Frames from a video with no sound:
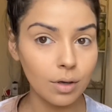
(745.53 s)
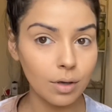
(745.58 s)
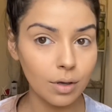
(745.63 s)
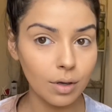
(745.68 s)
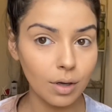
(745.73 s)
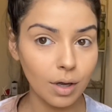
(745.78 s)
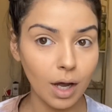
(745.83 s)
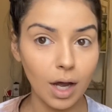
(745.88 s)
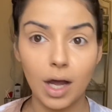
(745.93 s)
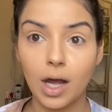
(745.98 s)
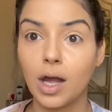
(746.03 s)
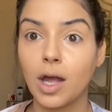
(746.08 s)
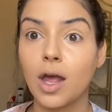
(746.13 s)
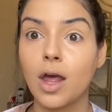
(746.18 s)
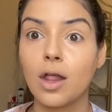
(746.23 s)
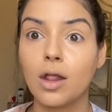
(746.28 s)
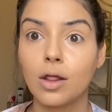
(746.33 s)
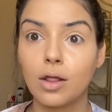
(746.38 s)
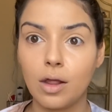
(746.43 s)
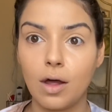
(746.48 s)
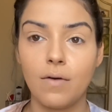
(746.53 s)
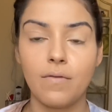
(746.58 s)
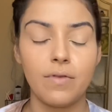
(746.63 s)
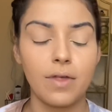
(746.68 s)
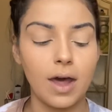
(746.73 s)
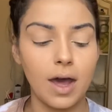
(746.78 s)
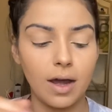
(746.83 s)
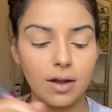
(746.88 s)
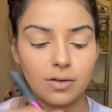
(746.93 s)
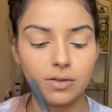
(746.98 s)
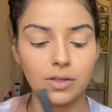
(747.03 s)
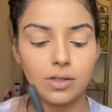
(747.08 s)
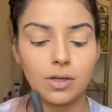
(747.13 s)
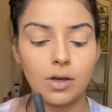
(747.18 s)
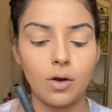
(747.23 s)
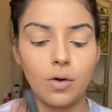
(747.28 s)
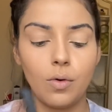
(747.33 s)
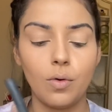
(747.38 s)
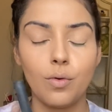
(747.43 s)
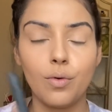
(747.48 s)
I love that.
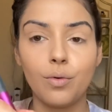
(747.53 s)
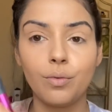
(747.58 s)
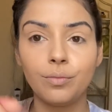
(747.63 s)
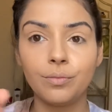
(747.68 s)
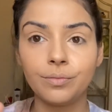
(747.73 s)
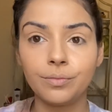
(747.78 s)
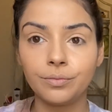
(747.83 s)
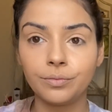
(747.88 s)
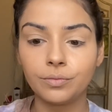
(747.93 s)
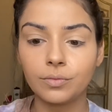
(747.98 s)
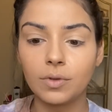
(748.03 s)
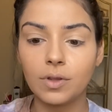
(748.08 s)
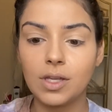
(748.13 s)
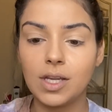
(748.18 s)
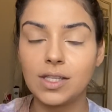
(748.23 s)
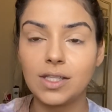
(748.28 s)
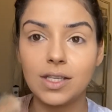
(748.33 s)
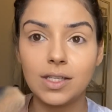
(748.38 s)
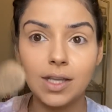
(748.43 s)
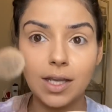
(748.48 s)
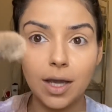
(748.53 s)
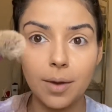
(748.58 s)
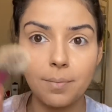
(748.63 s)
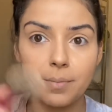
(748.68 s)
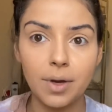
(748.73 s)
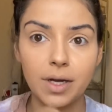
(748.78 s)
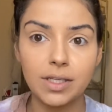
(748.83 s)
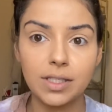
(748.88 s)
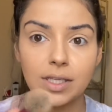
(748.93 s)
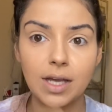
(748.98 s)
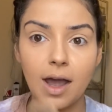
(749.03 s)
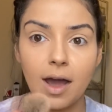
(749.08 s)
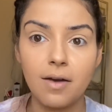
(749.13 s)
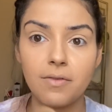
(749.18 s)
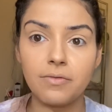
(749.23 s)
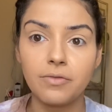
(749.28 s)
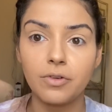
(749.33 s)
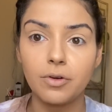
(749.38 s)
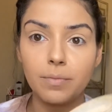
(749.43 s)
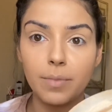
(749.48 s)
So this is like a must-have
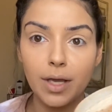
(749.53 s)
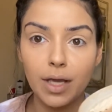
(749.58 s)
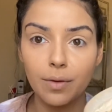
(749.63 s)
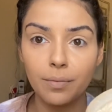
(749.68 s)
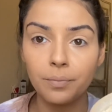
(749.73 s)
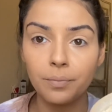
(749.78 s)
for me.